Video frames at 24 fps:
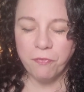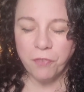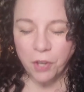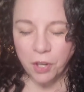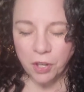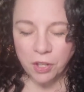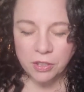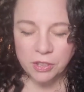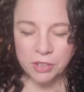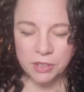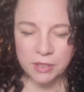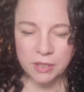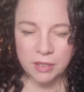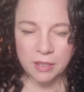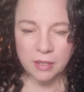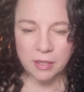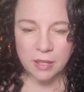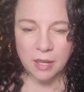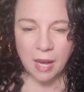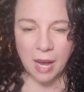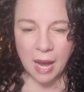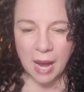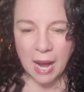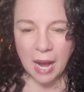First,
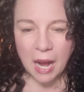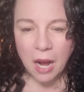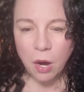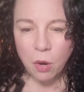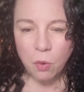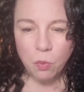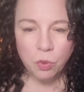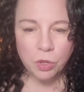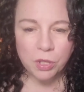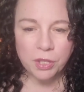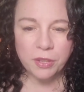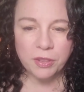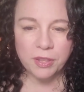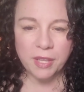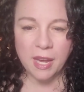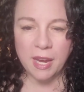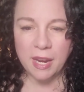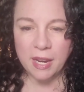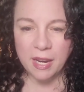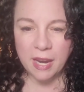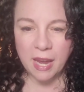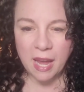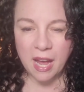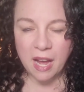how would
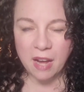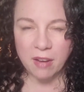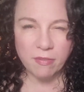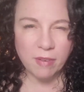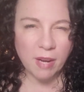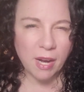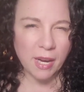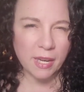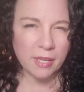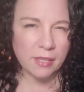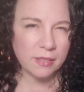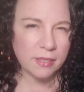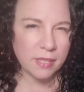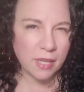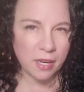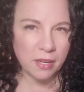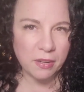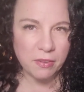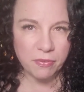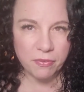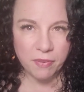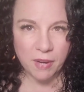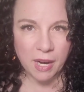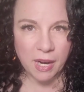they have
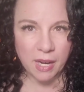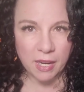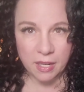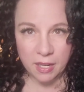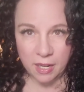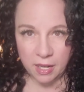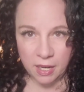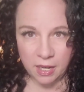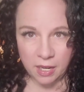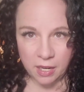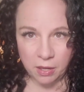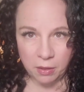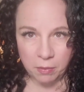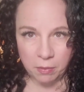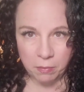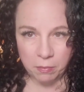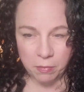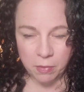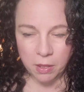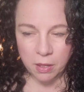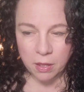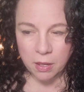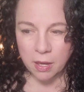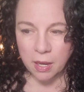identified
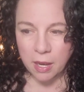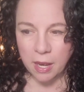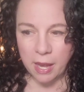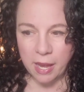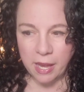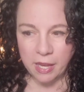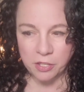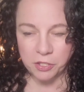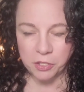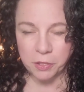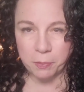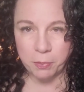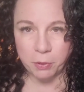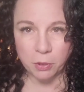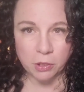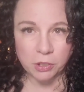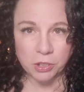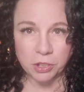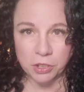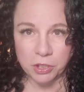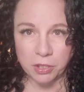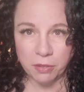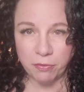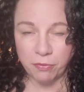him as the
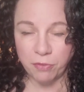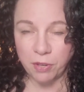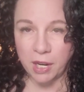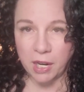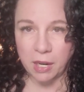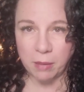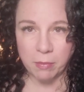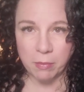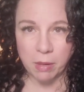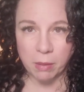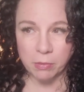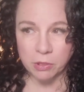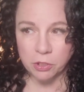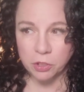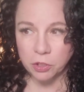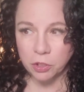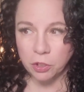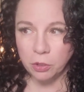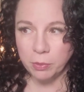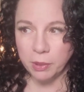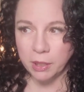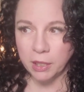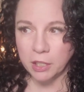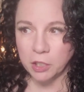person to frame? I'm
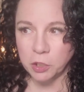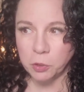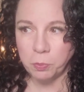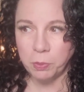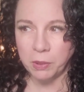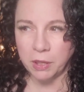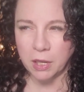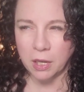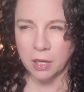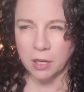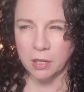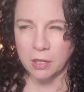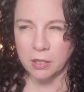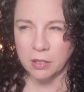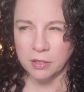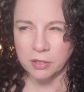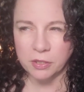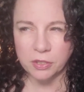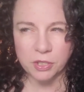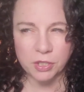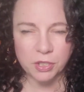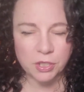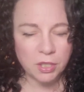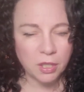assuming it's
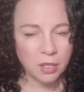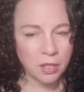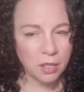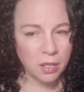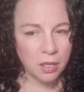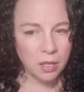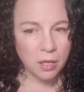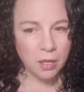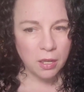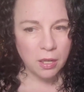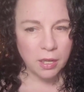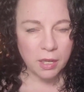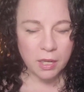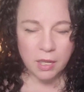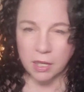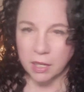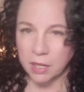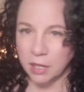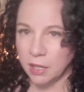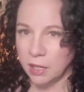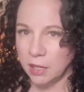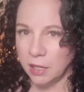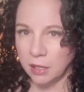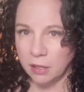because
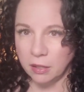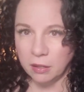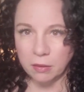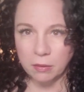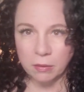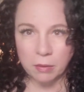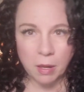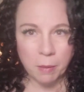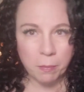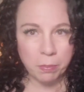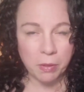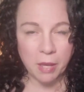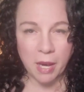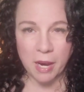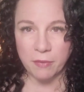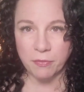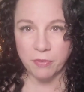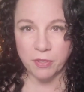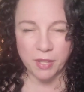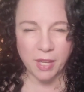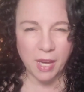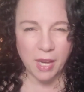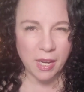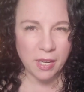he
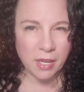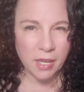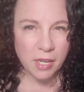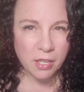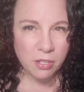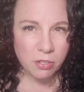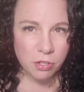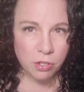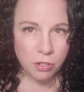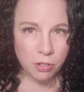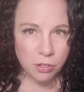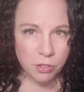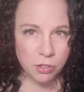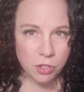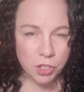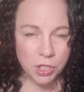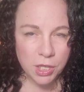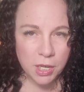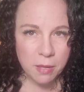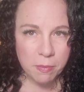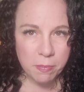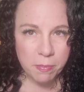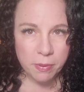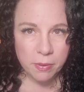applied for that
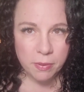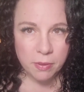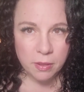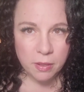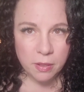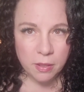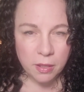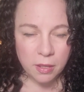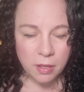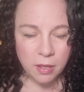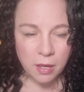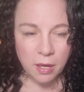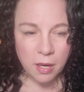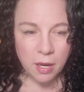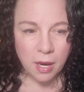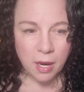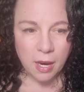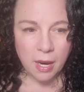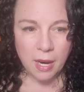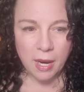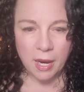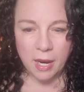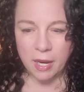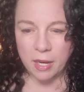internship,
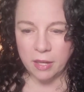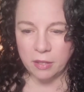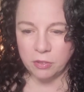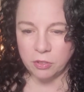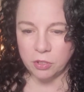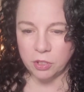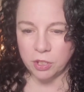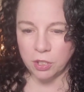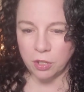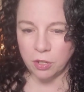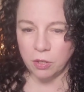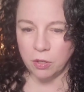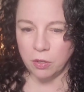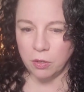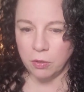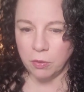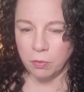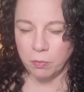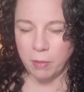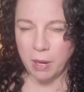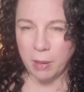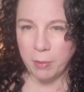and so